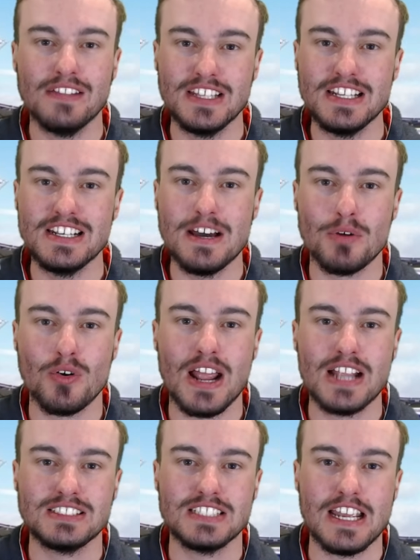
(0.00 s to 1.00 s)
And then number
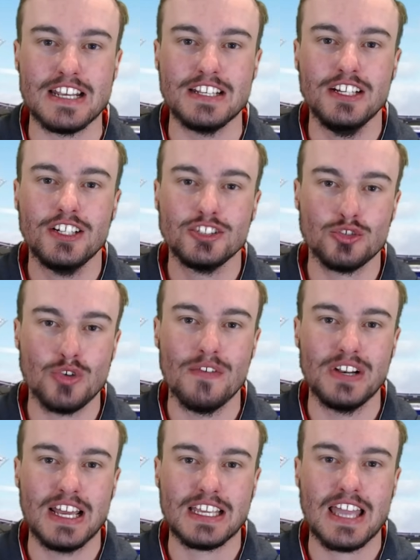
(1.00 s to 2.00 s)
eighteen,
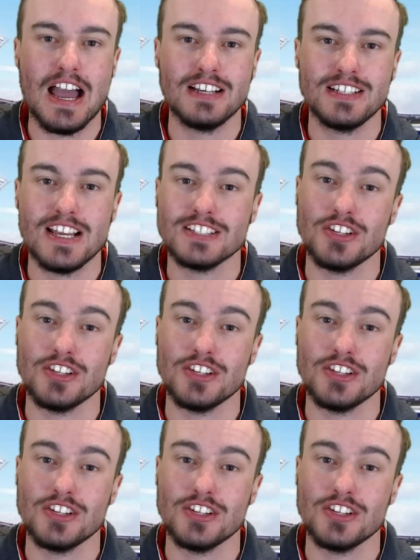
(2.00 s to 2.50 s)
Trevor Kanye.